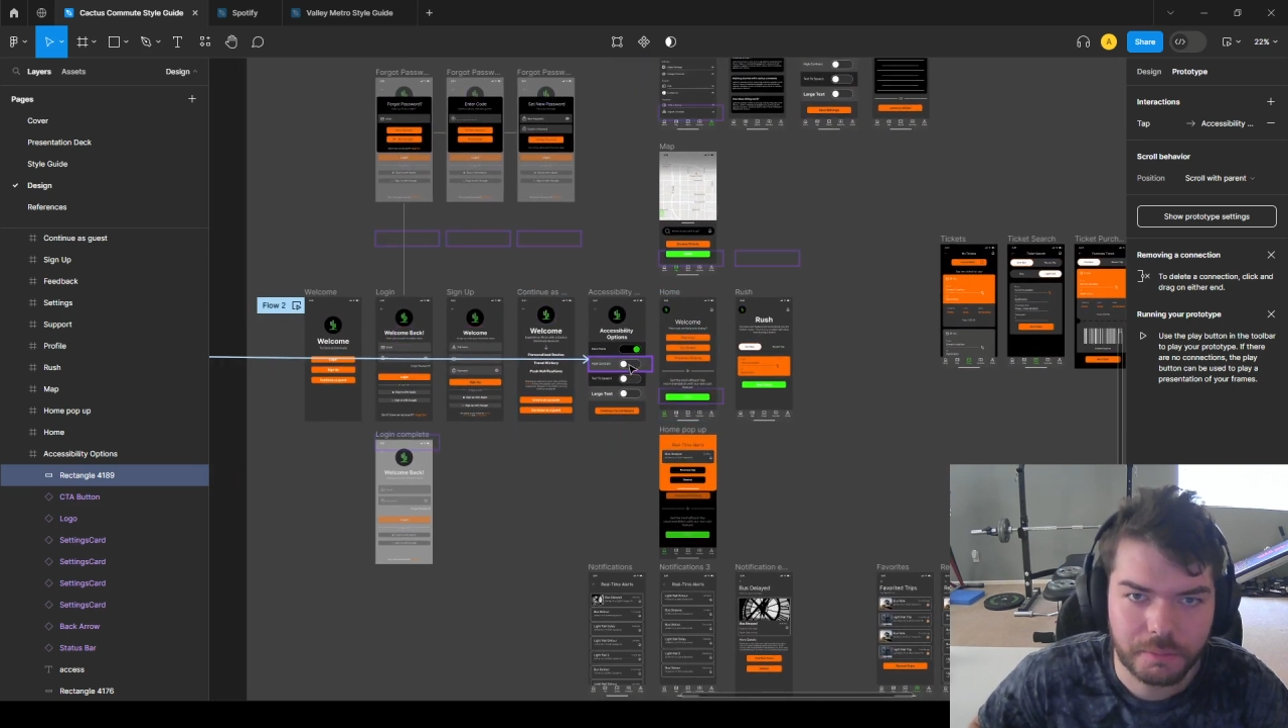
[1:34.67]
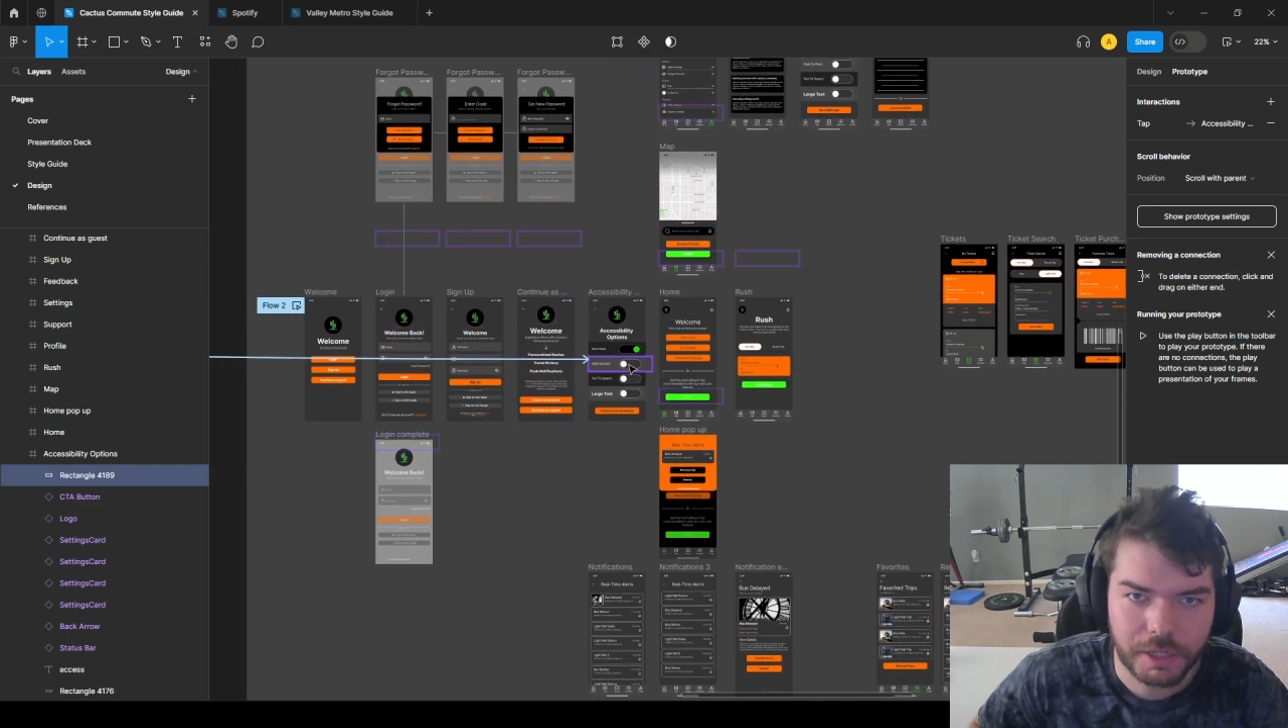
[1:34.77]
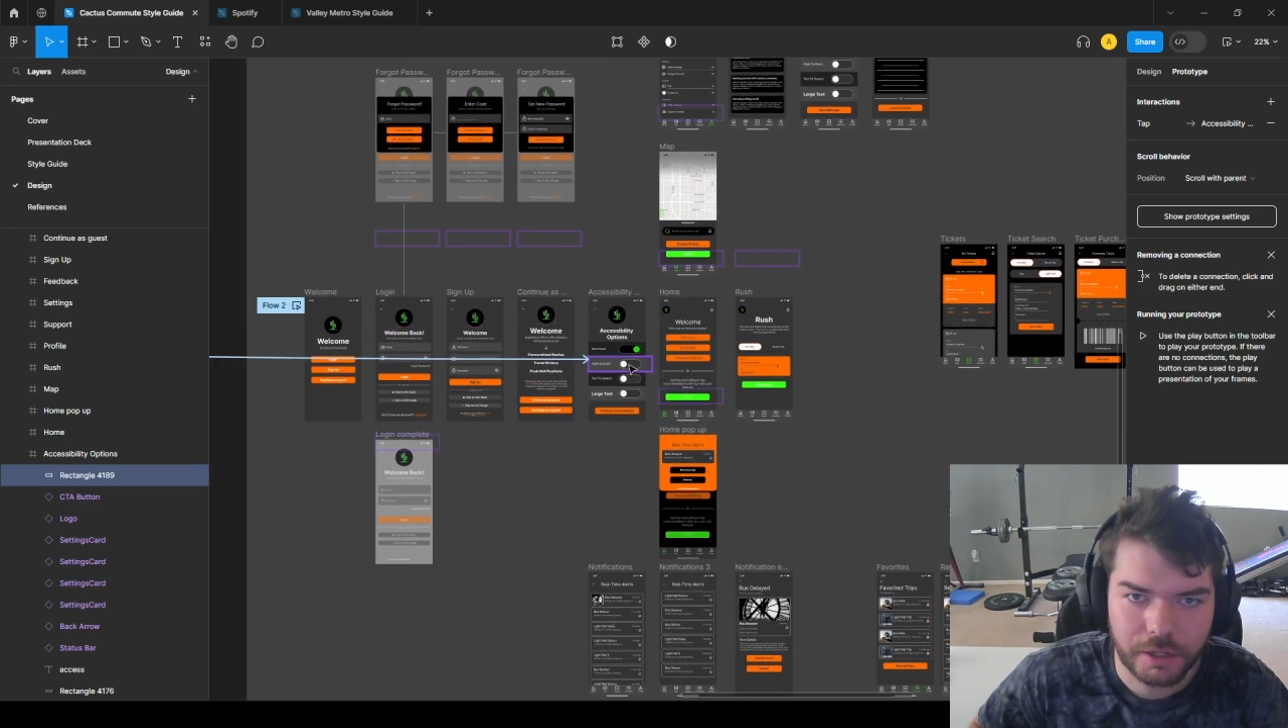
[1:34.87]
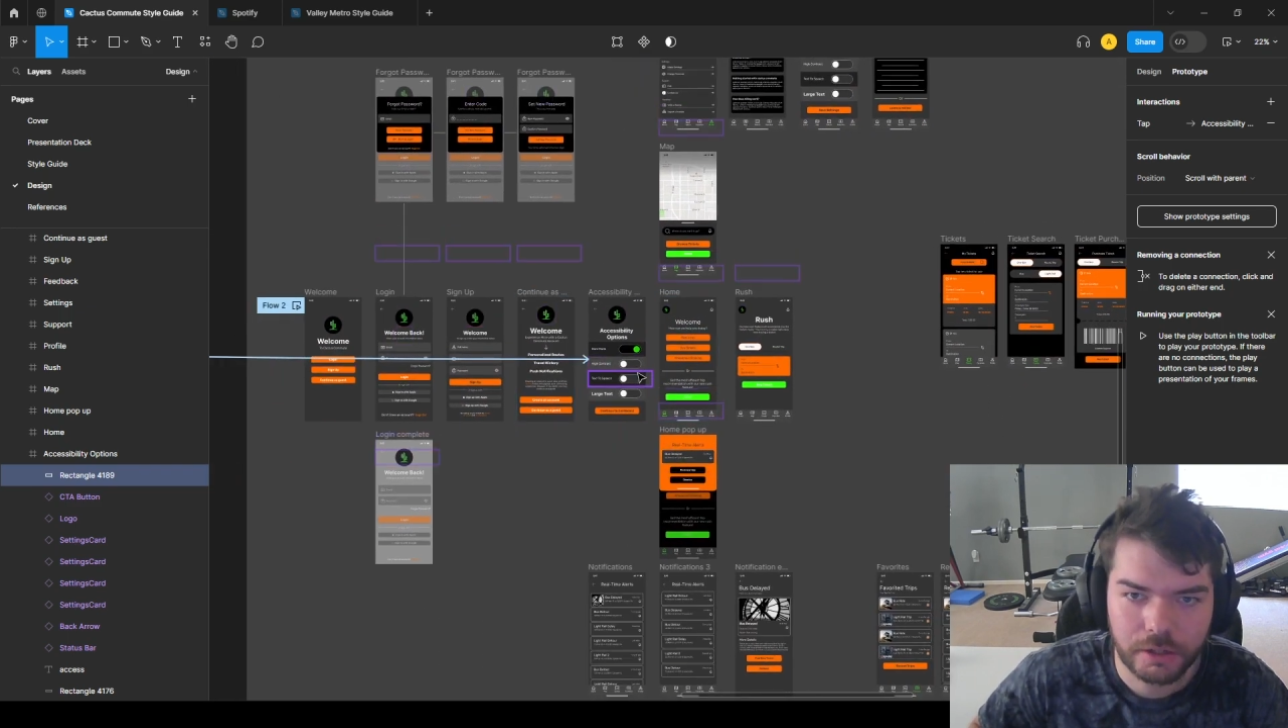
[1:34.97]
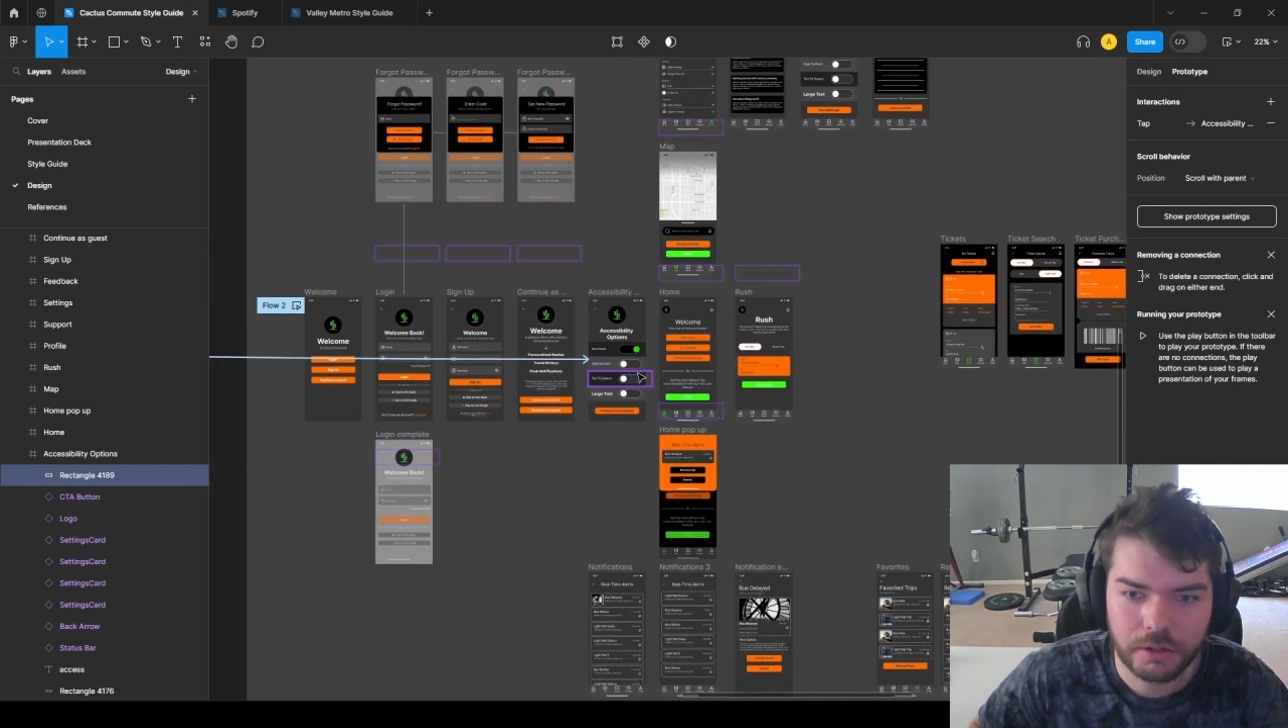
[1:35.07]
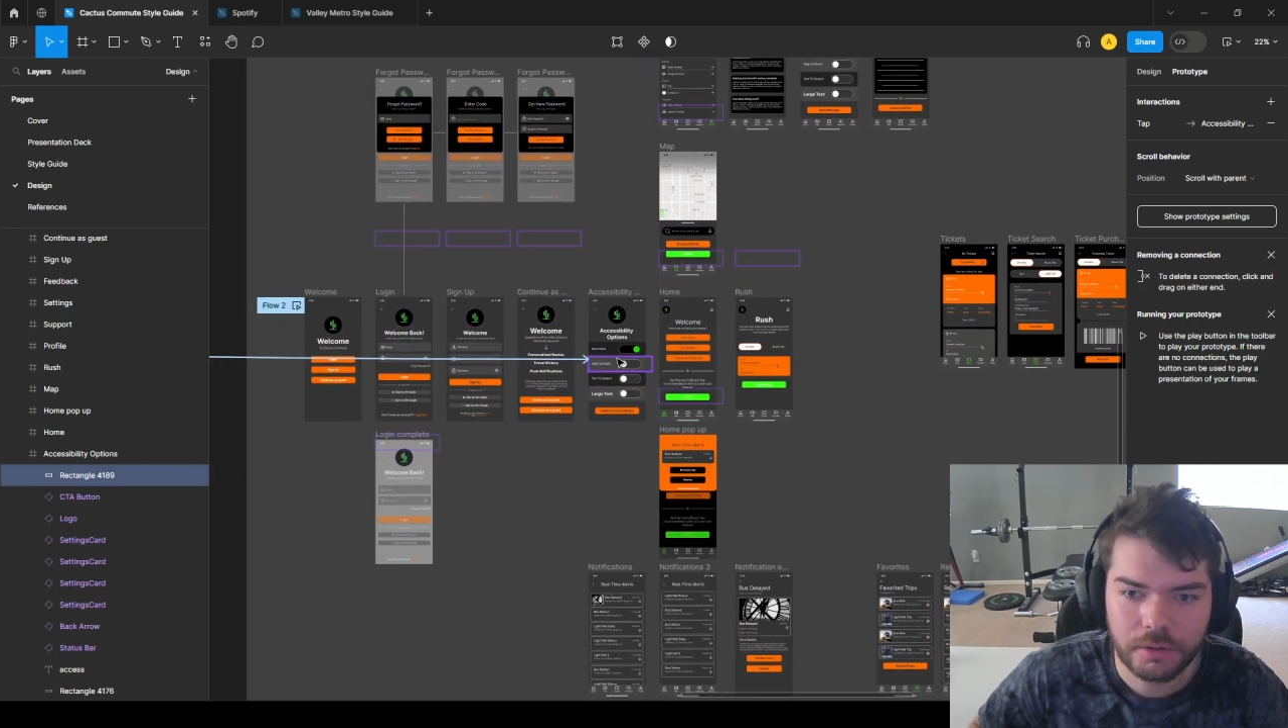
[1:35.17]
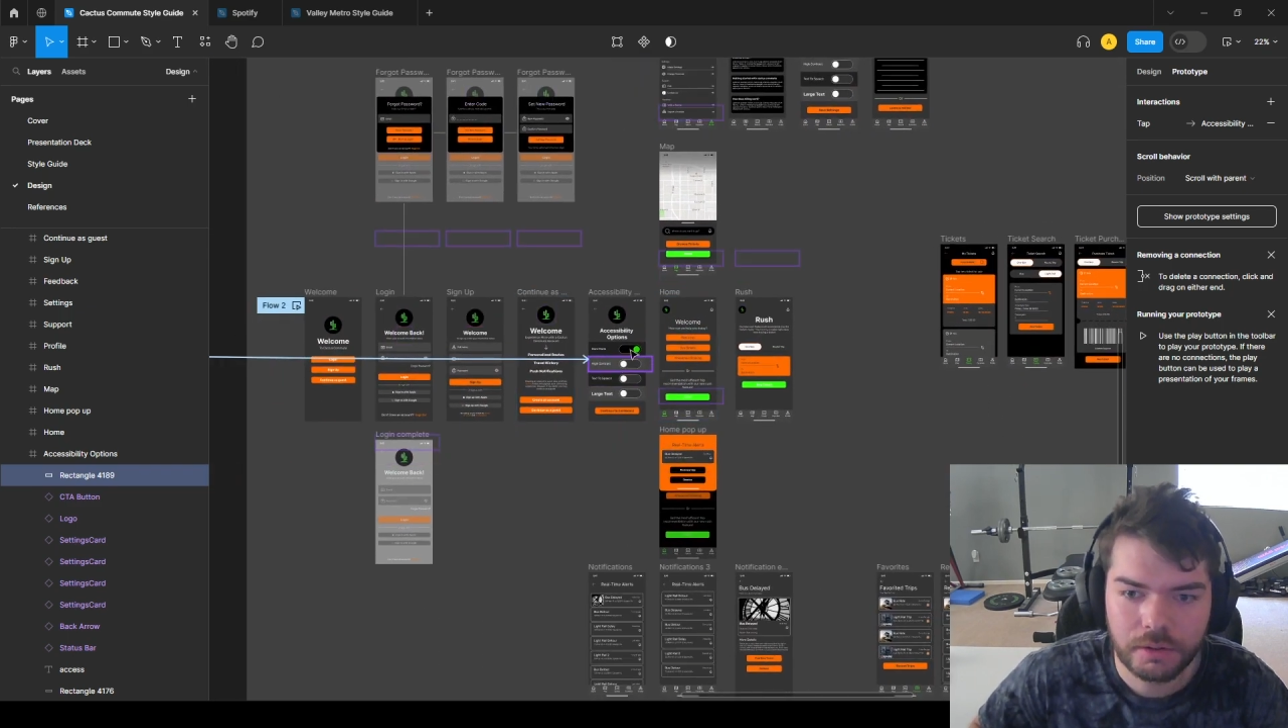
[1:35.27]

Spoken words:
here